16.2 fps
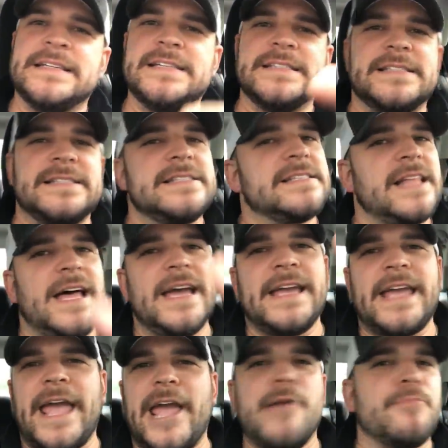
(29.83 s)
It's
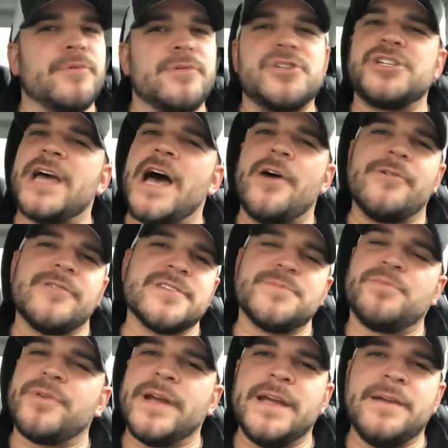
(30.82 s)
like April
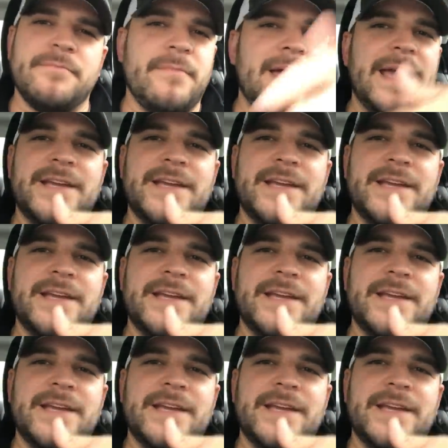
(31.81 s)
showers bring